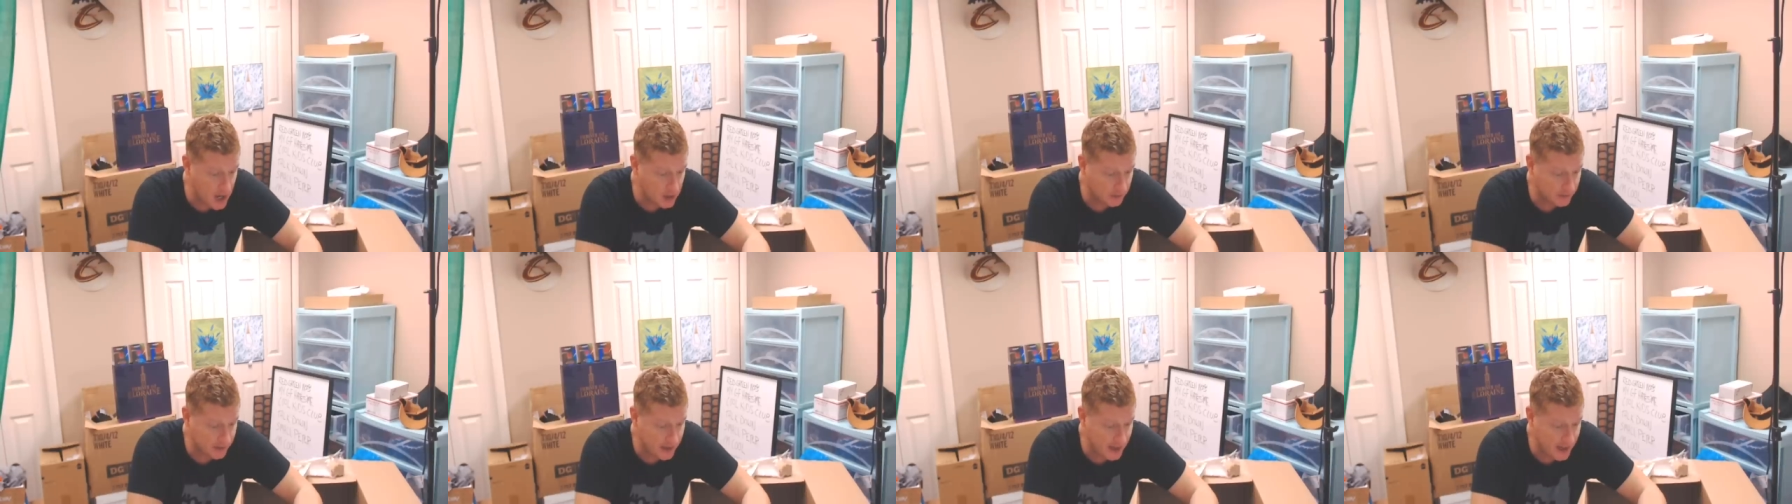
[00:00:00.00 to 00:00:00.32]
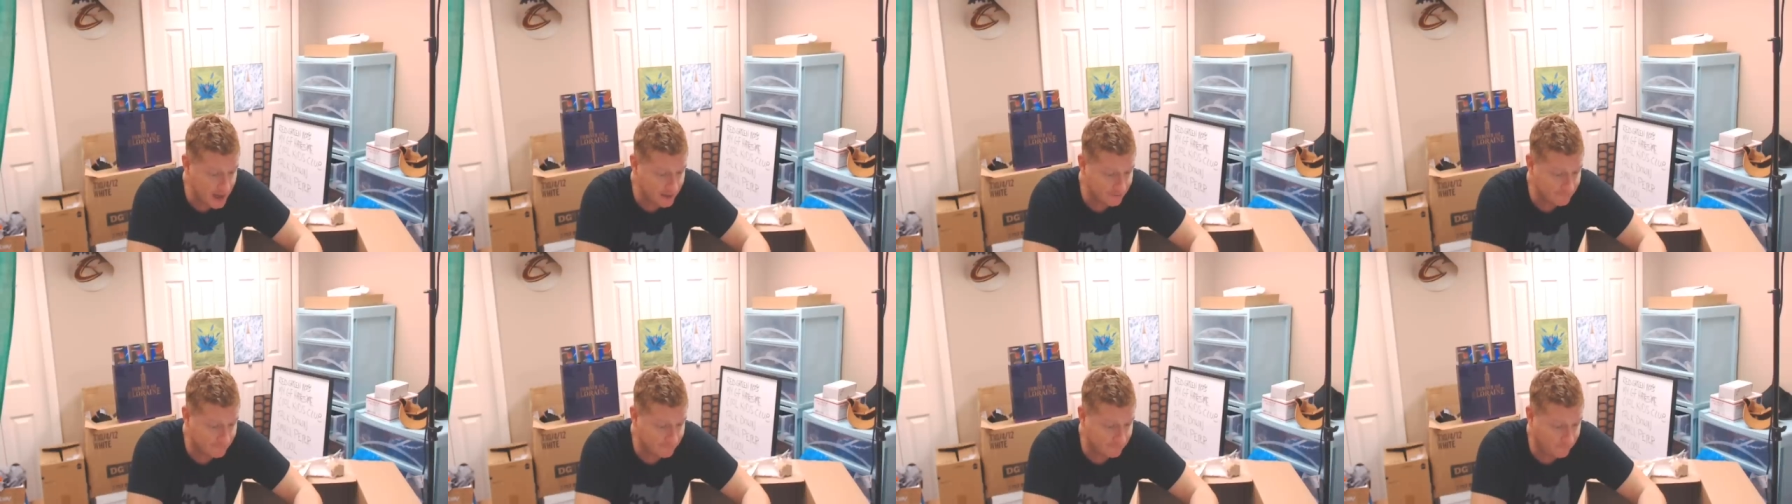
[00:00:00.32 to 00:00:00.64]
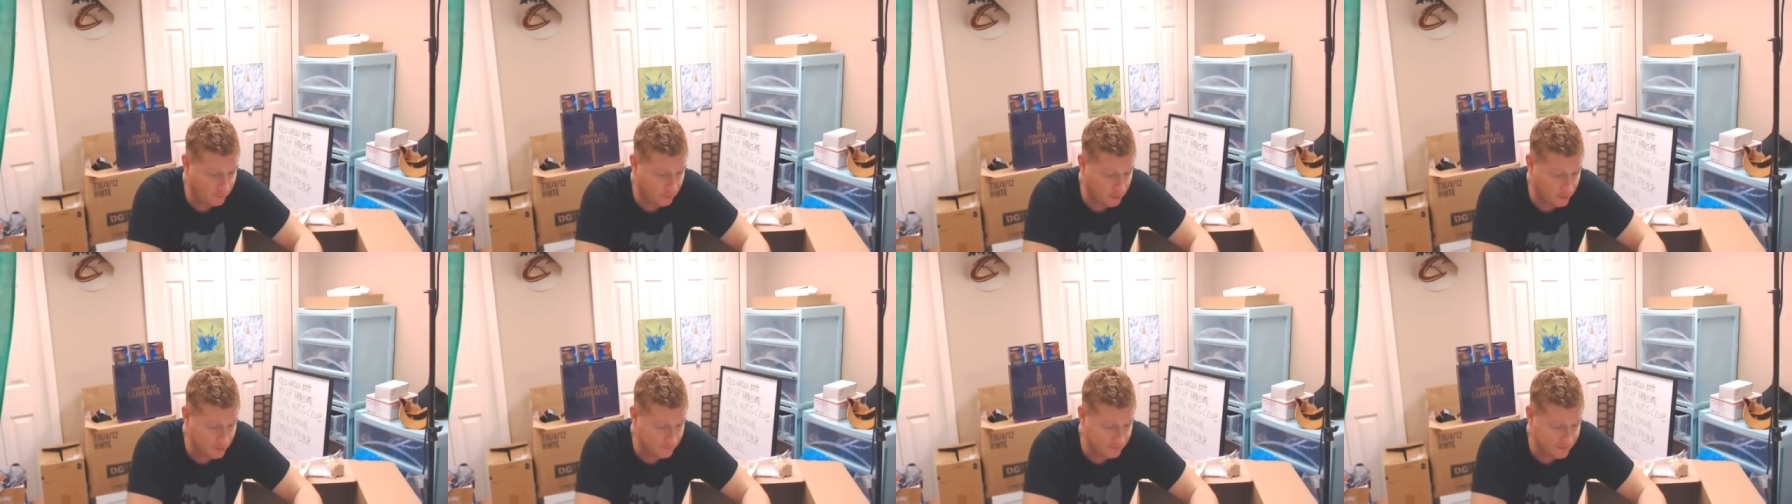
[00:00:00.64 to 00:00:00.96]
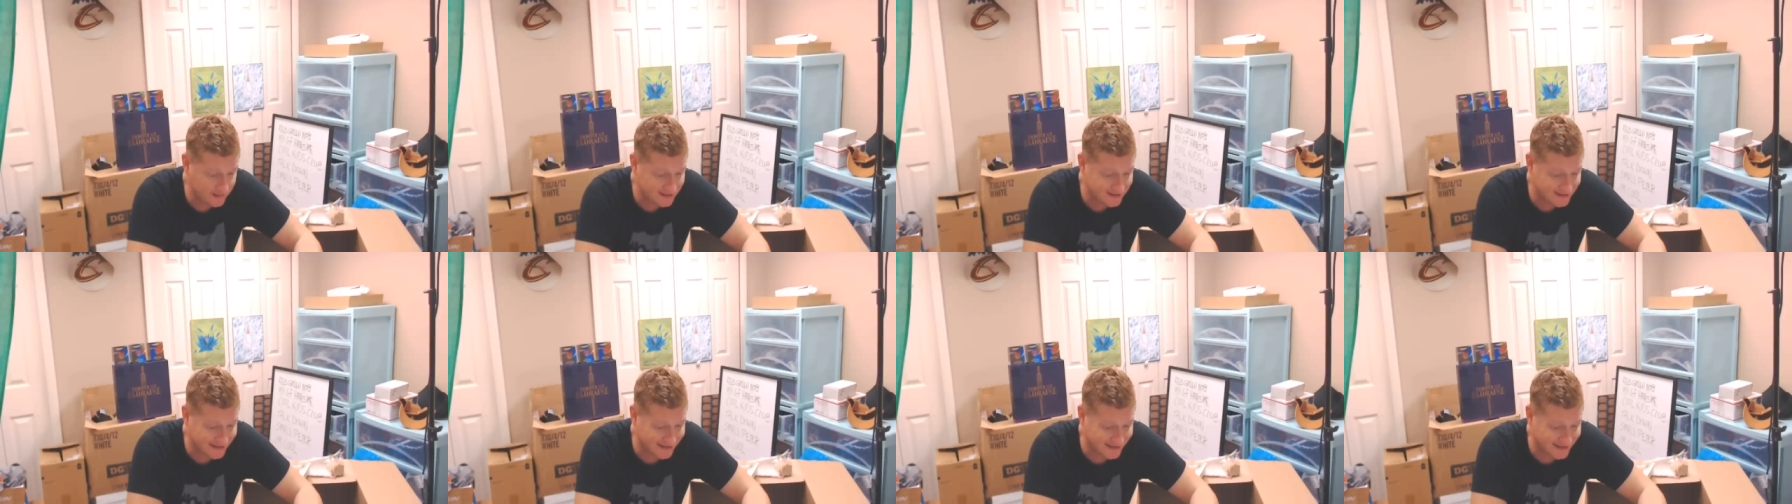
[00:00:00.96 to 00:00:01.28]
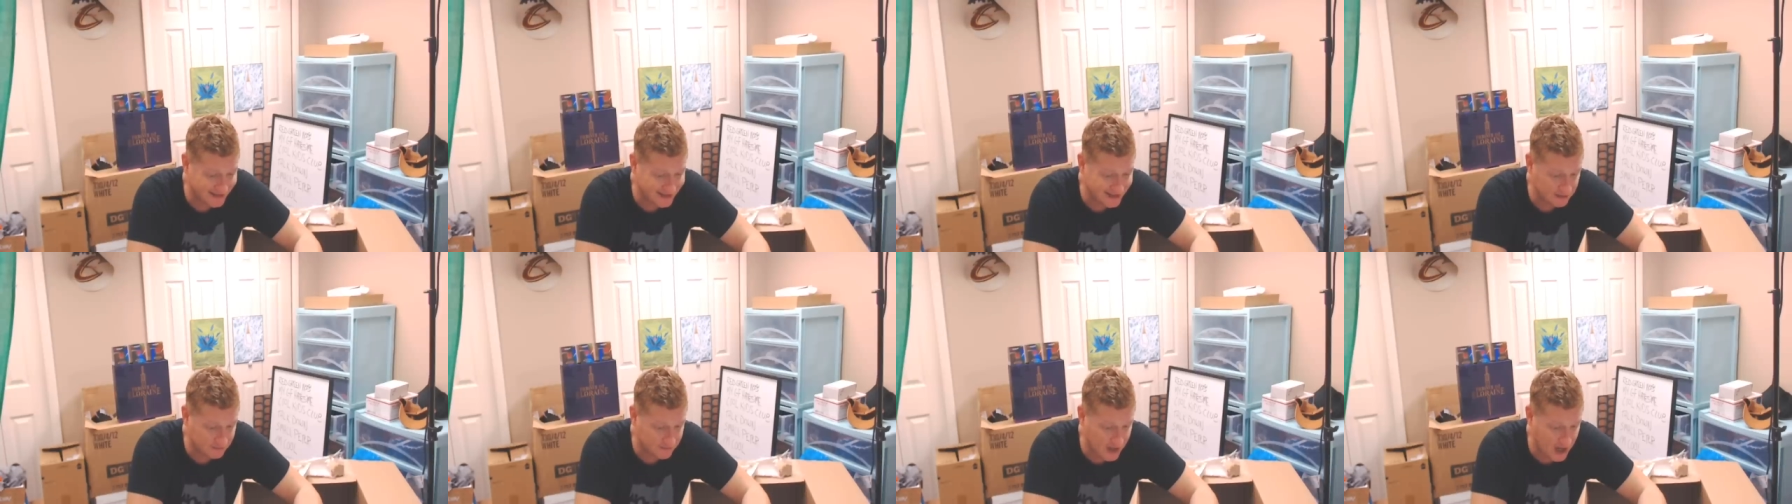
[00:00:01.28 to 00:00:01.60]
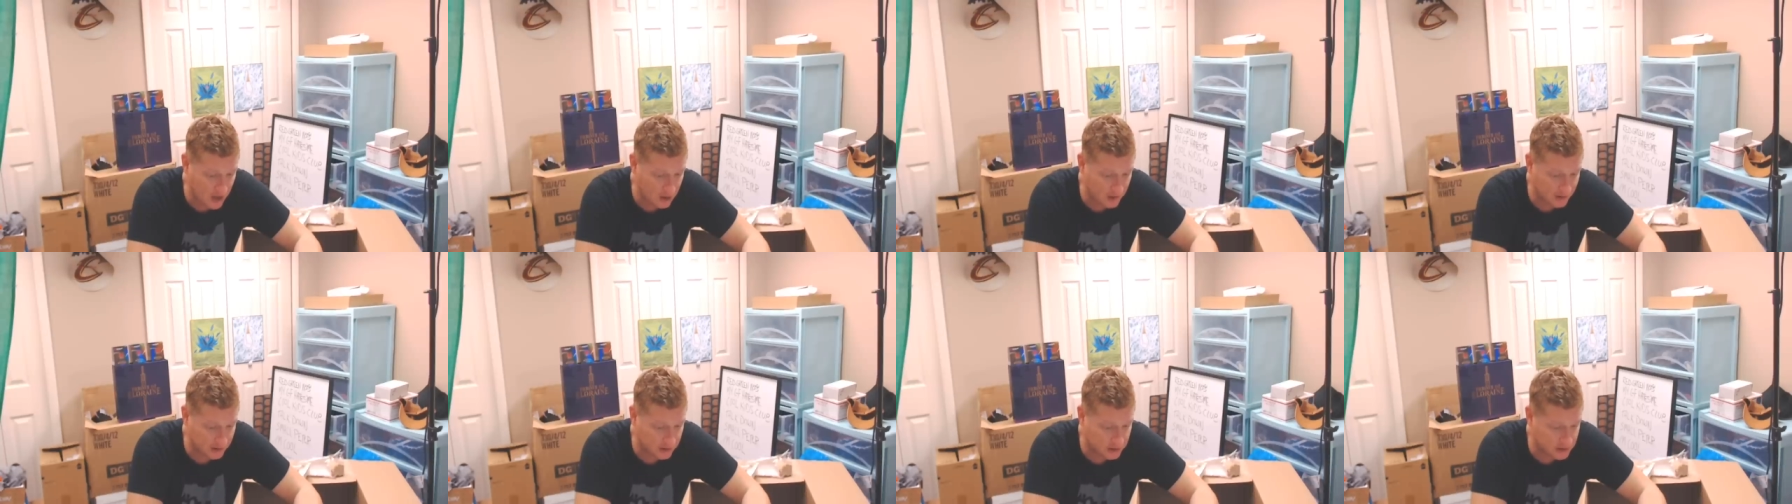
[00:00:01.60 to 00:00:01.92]
only had four of these to give
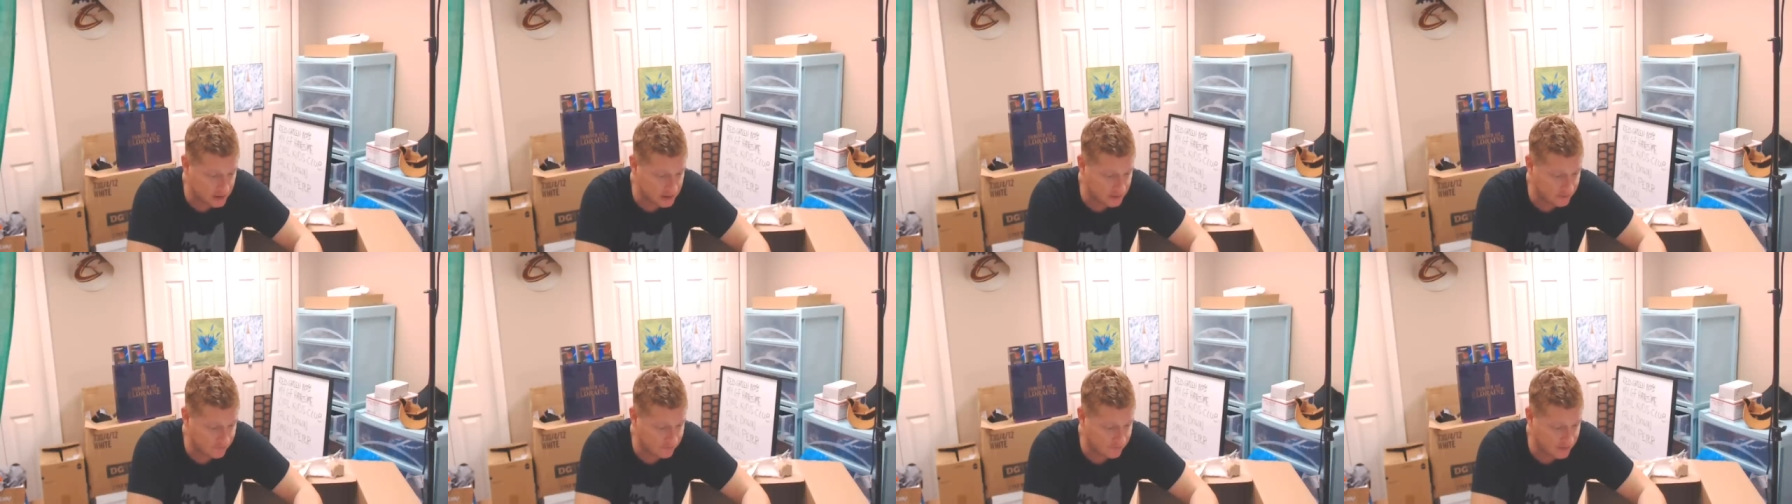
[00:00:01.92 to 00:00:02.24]
out and couldn't